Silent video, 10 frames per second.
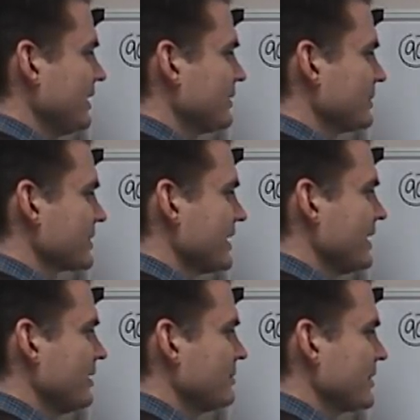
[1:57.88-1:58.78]
equals
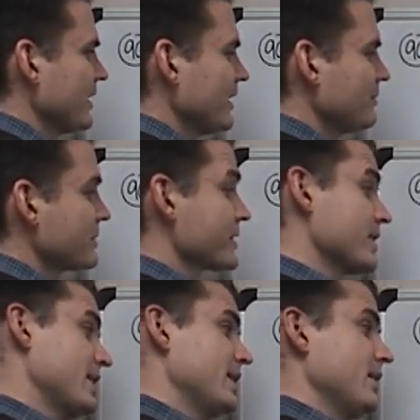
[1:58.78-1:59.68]
m times,
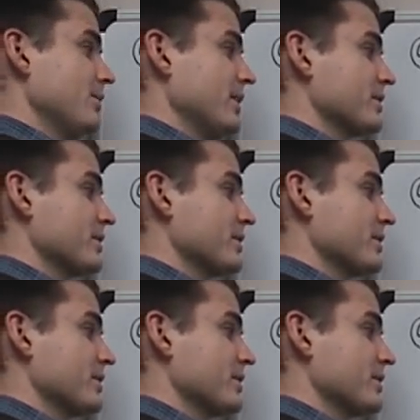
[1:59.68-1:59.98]
well,